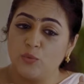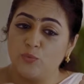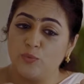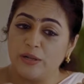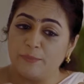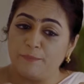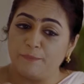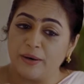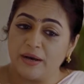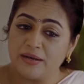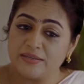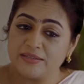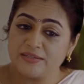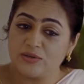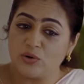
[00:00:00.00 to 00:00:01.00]
will
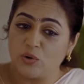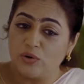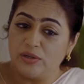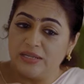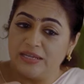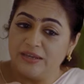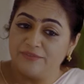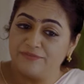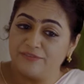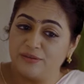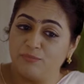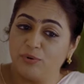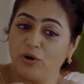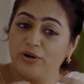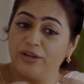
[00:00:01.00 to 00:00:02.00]
pass or leave the
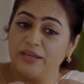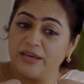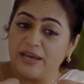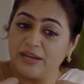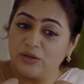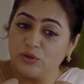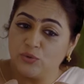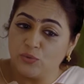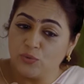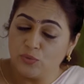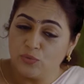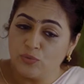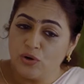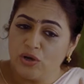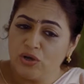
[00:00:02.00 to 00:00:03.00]
body and
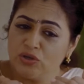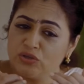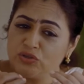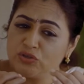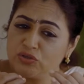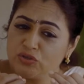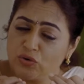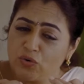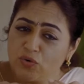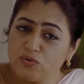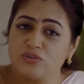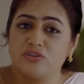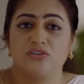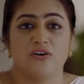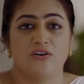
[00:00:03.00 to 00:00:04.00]
go so
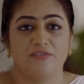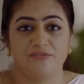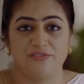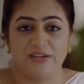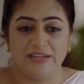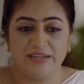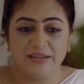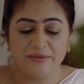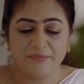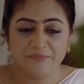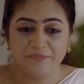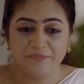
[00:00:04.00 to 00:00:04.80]
softly